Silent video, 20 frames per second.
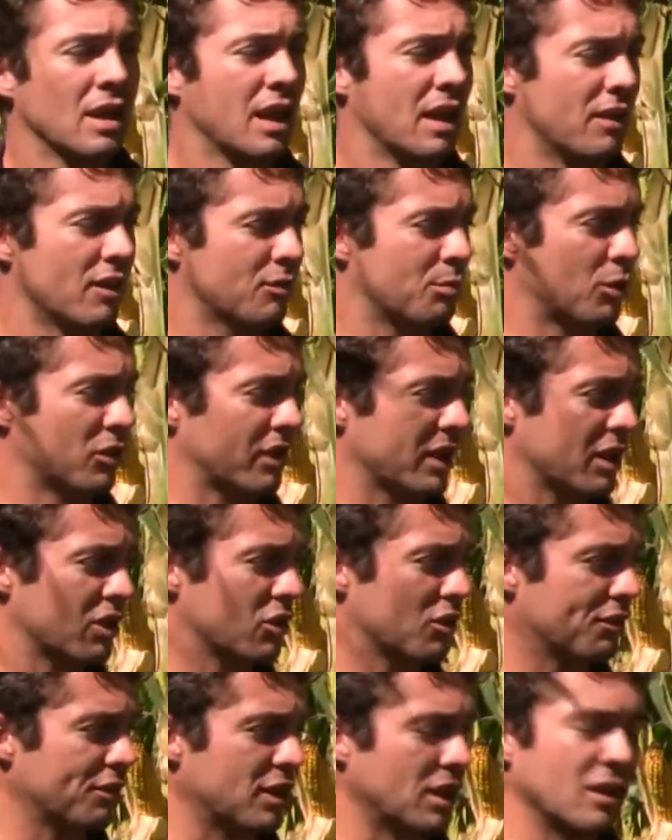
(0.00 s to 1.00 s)
In this
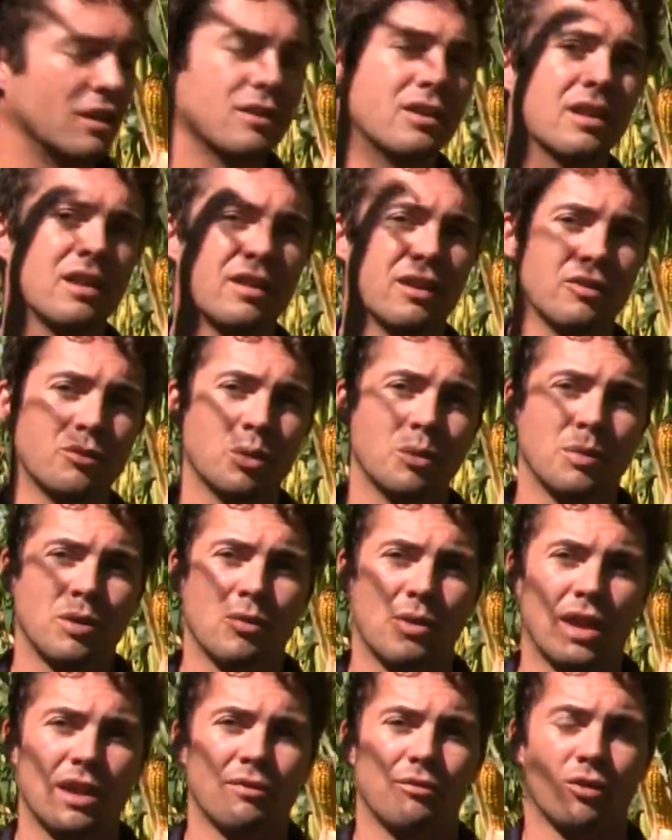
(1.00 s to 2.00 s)
particular field, this would be
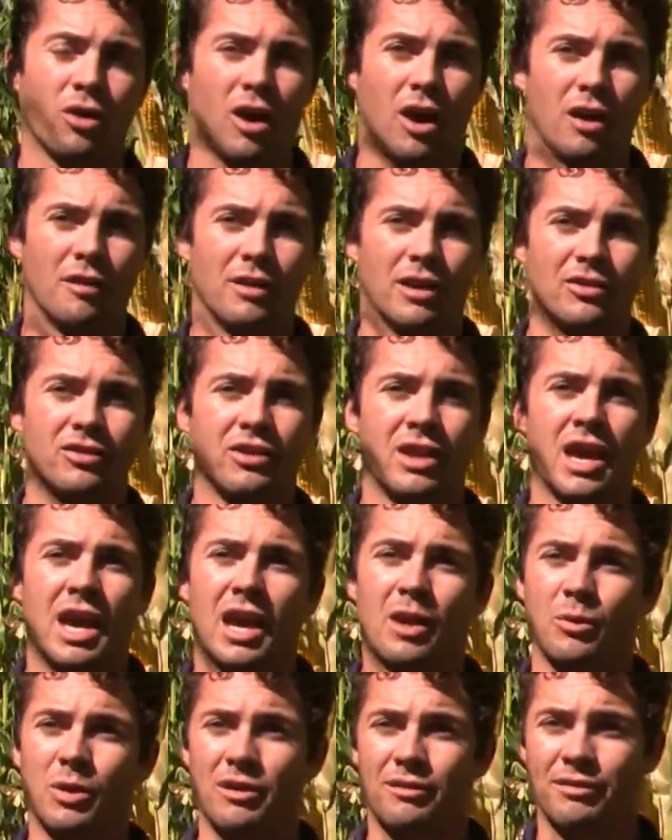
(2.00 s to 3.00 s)
ready for harvest,
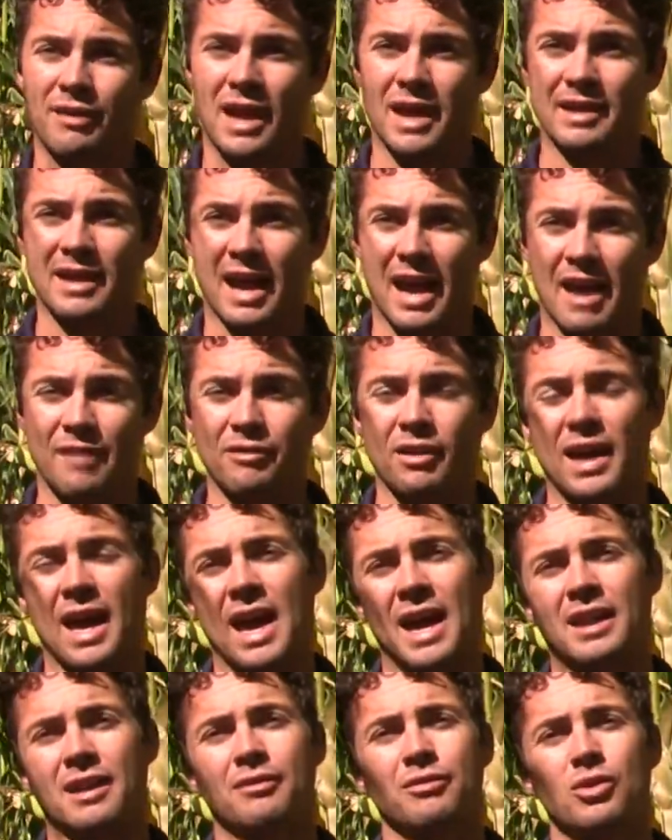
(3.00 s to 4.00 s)
and we in fact have
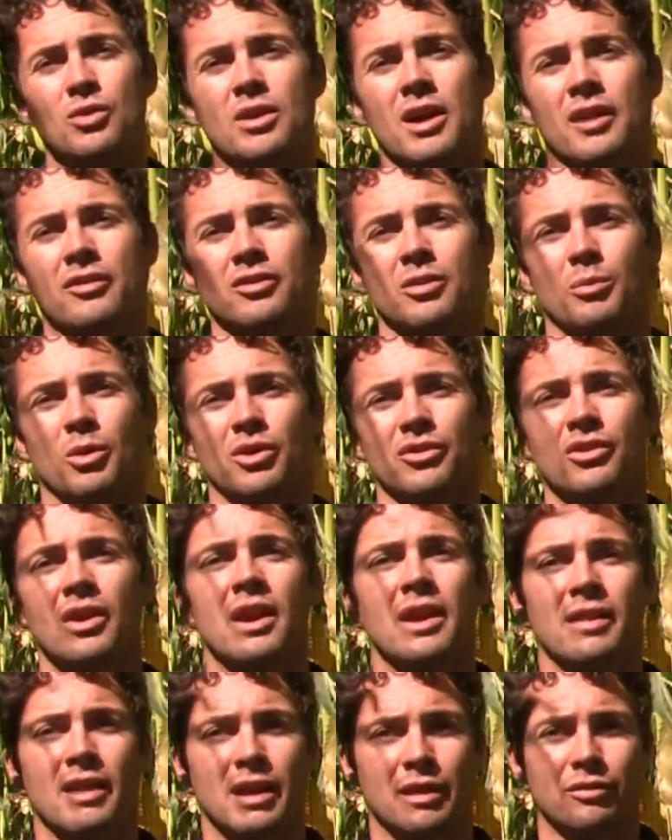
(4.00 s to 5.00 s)
had a few customers
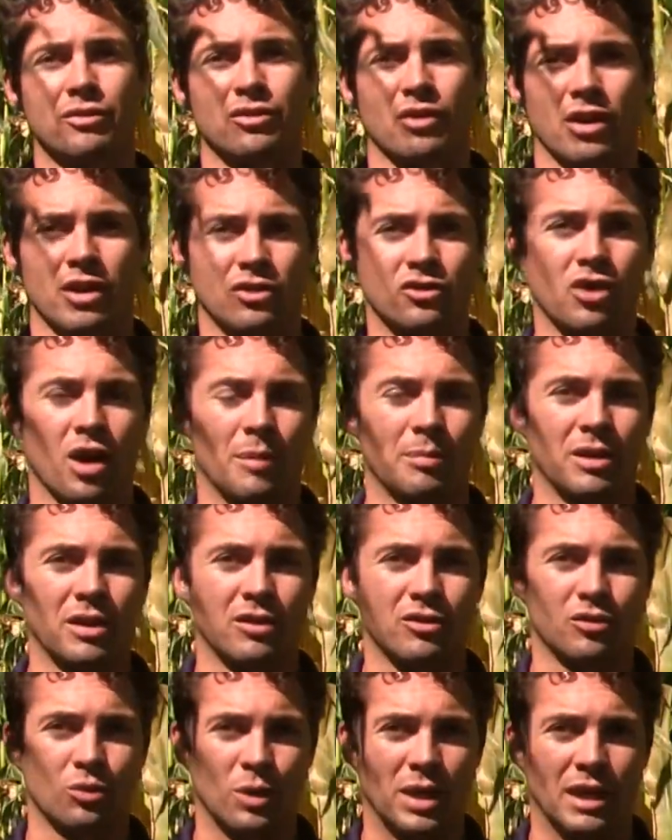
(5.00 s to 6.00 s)
that have started chopping
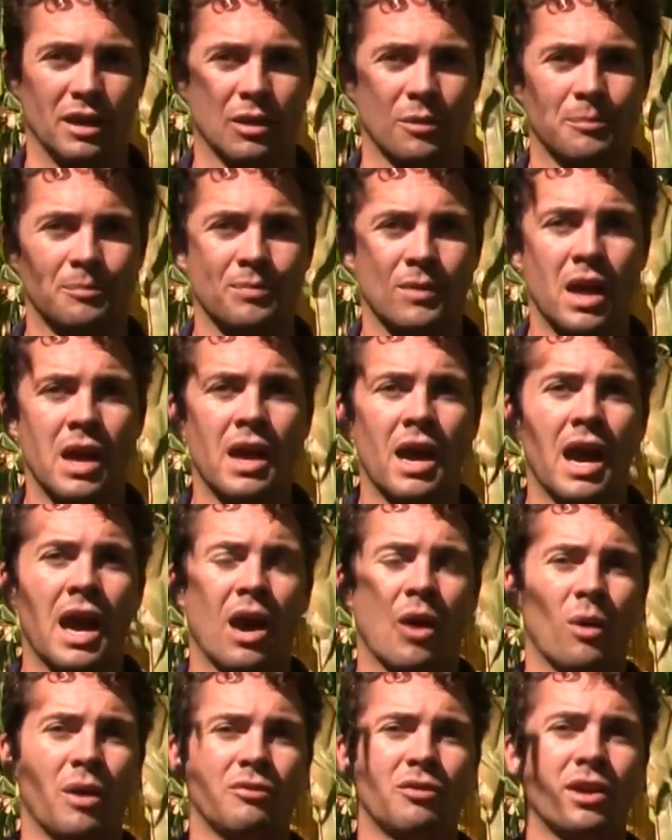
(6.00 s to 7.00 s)
this week.
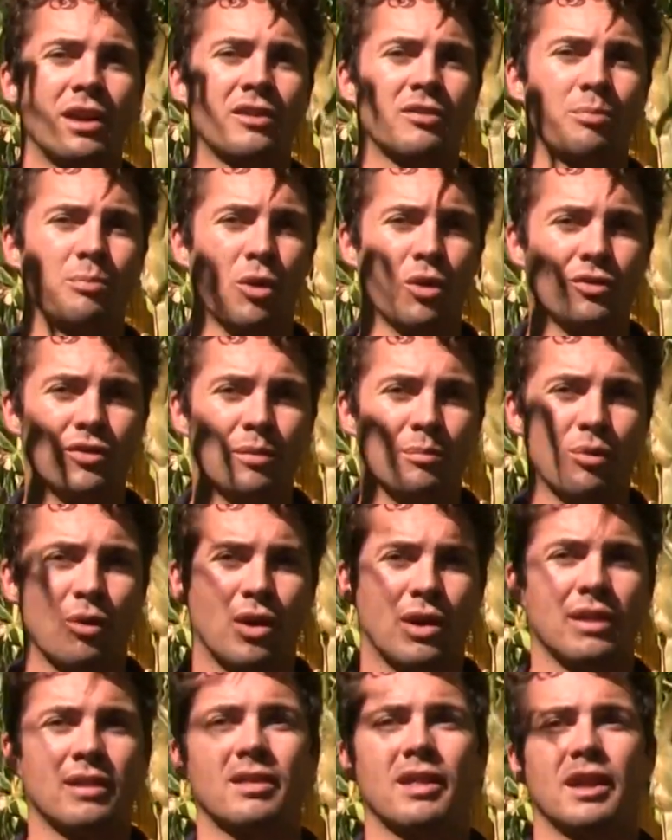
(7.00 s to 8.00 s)
However, it's most
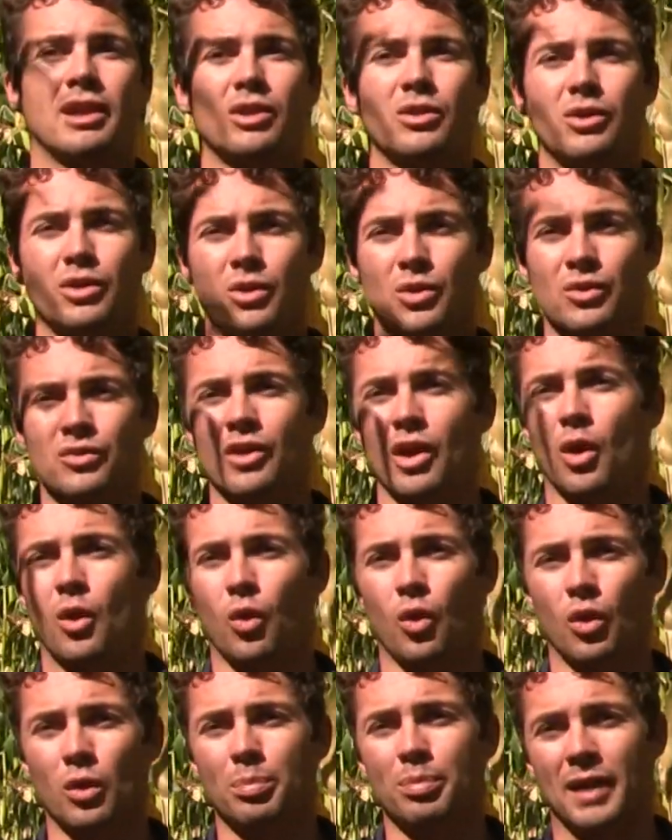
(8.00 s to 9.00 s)
important that you use a
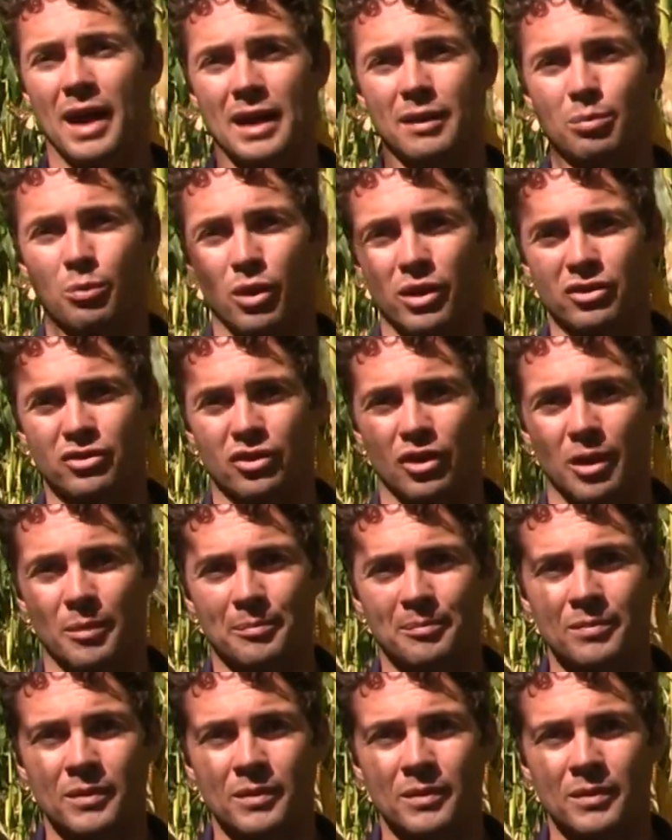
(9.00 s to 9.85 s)
whole plant moisture.